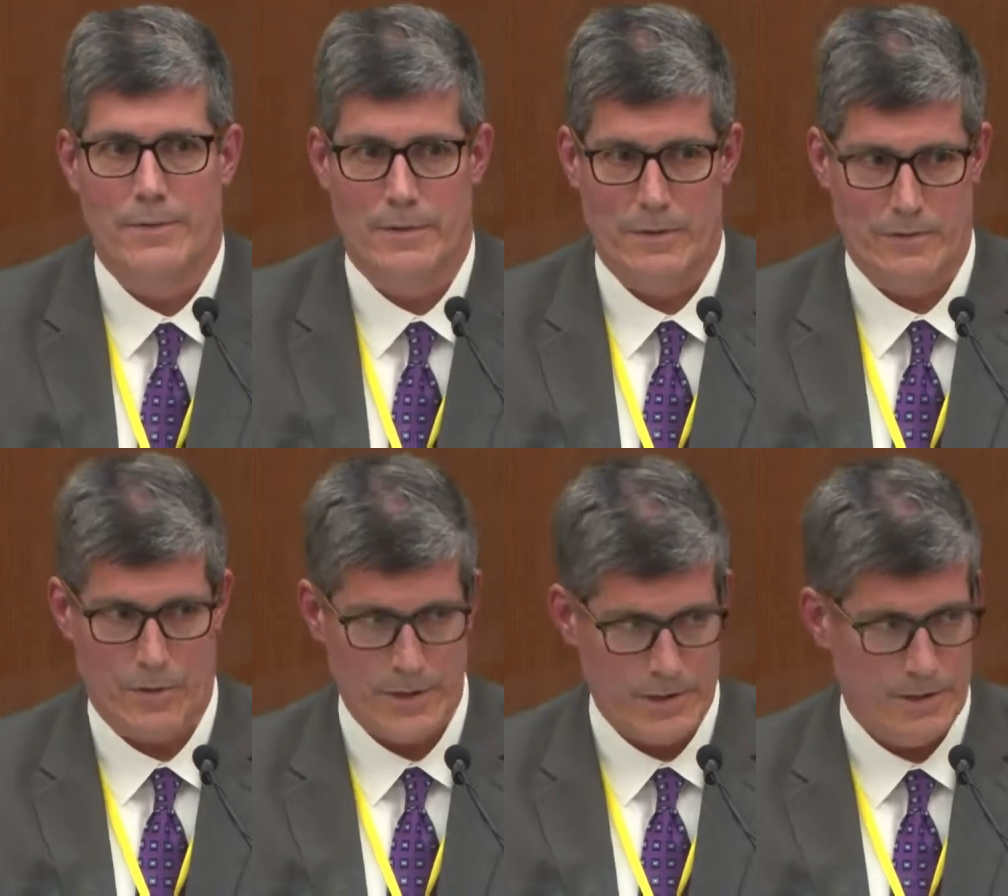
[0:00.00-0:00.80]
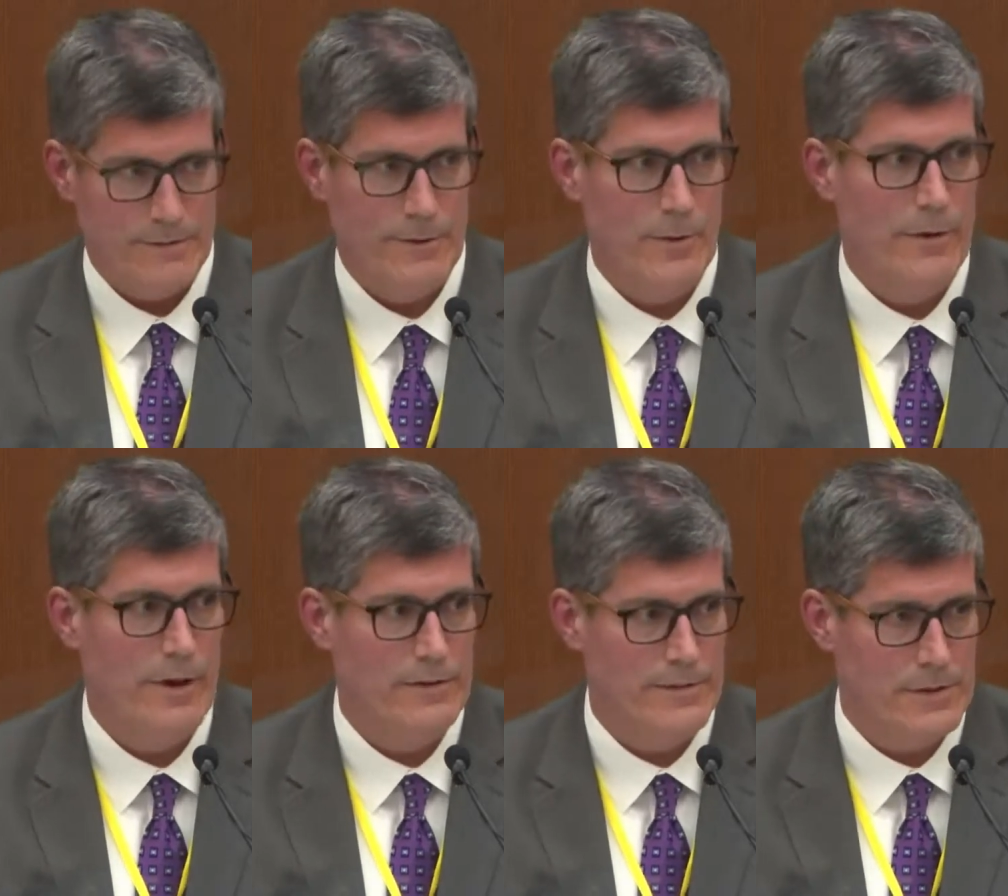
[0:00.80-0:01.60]
you've already seen the
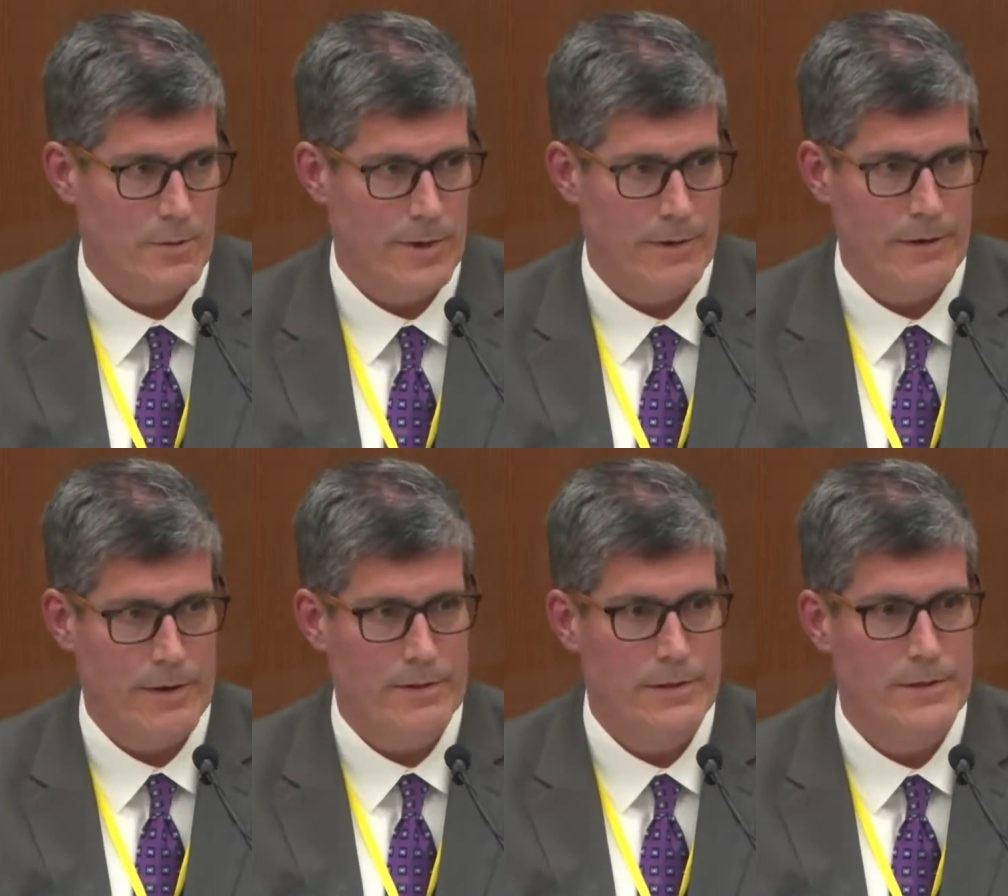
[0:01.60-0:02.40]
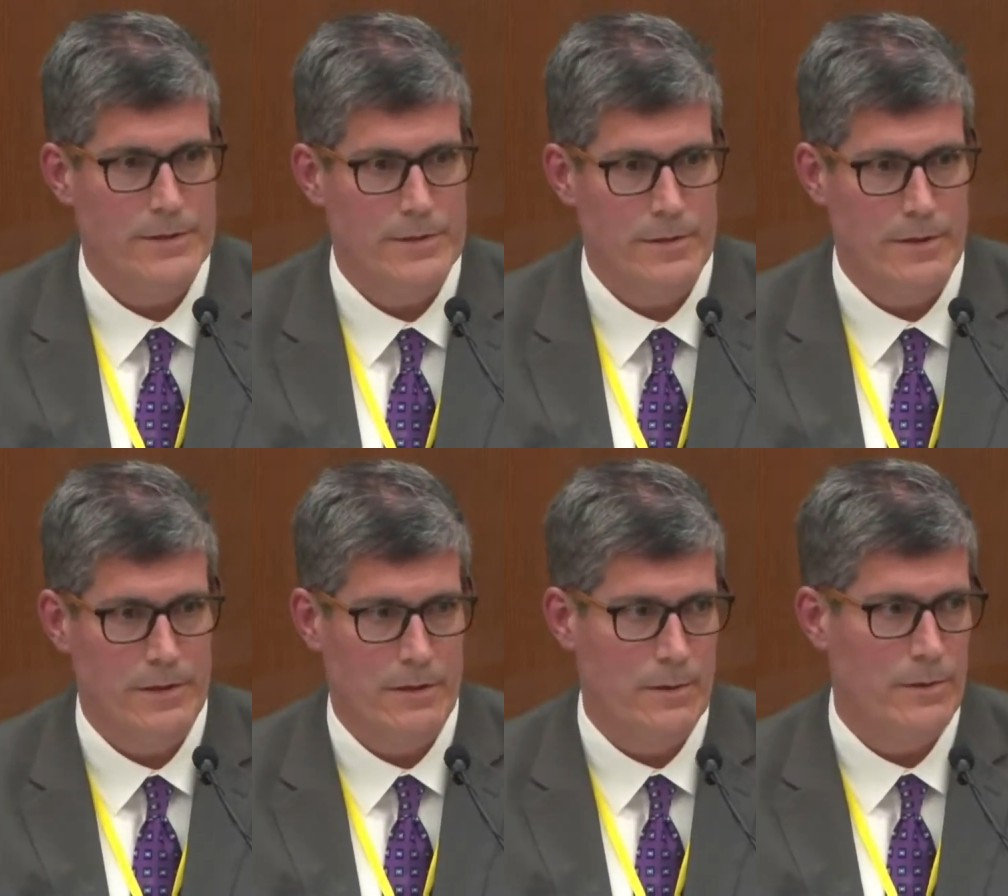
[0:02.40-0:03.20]
photographs of his coronary arteries, so that
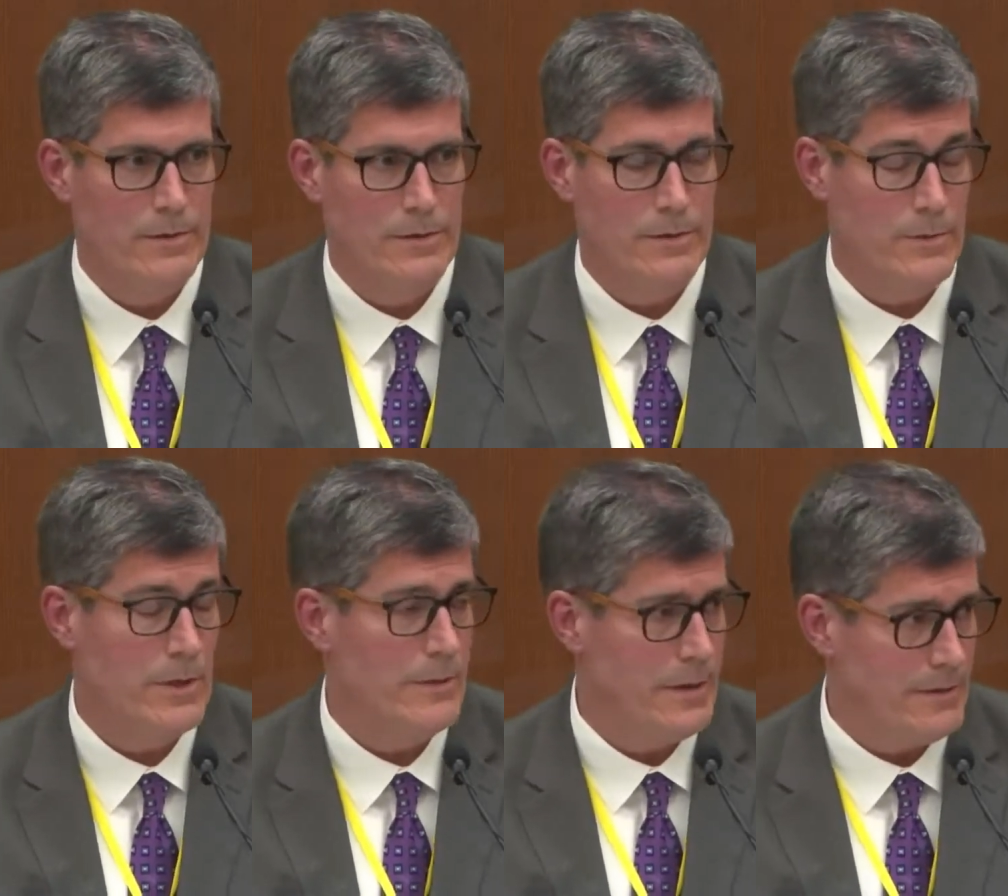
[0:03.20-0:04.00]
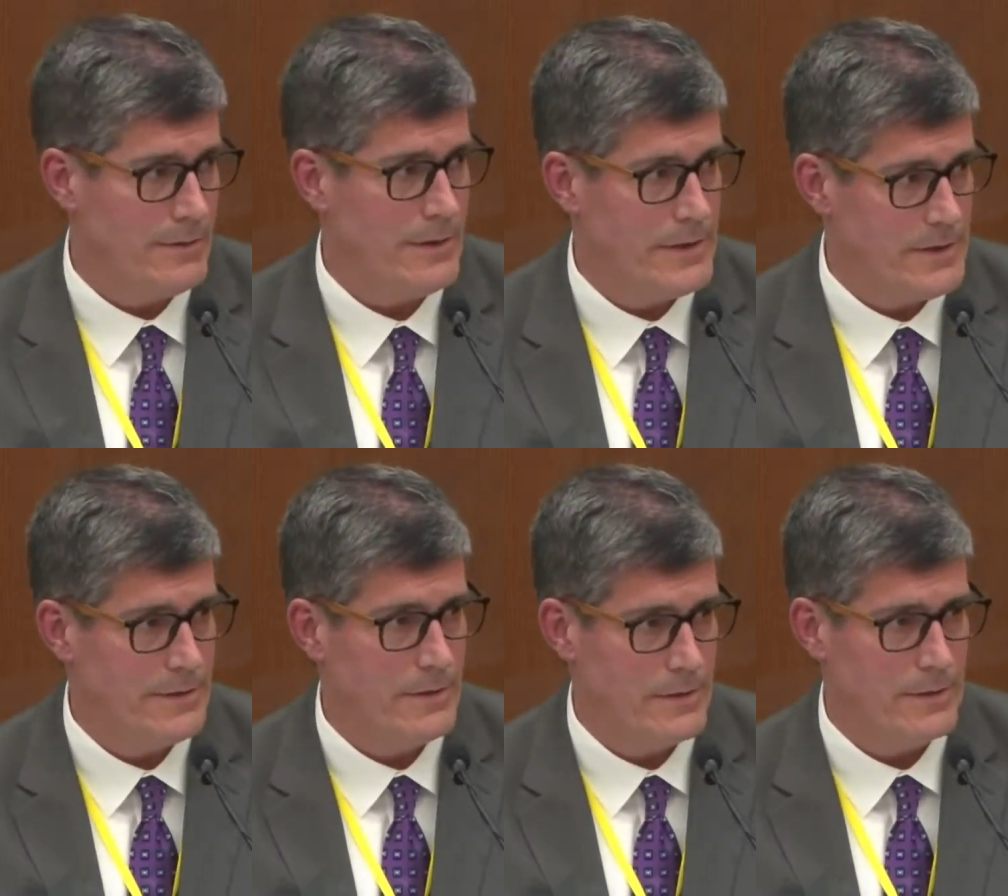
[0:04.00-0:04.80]
you know he had very
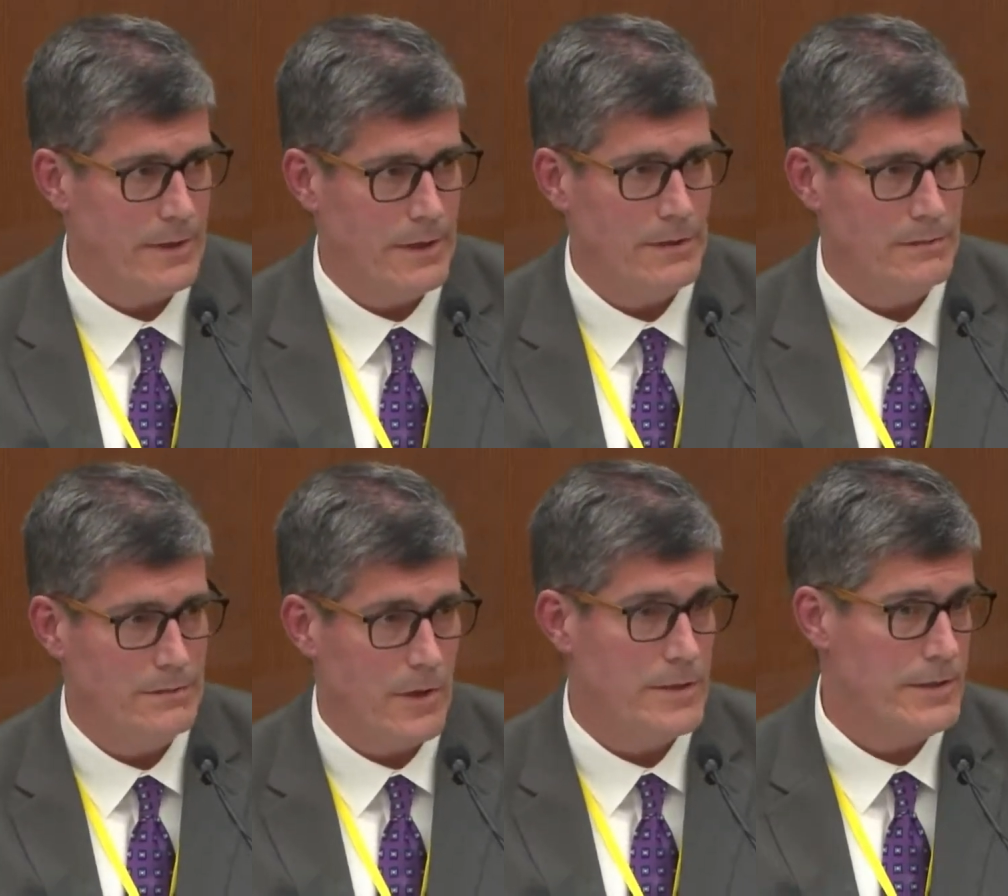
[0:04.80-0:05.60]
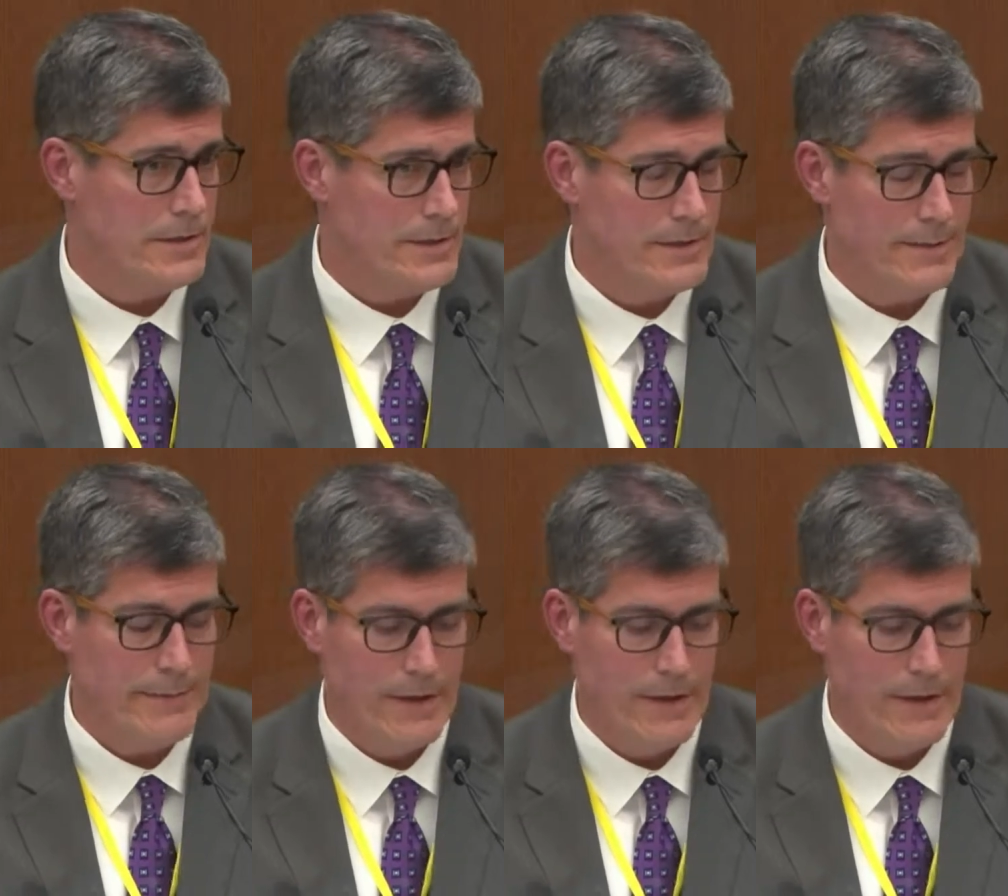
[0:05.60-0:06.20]
severe underlying heart disease.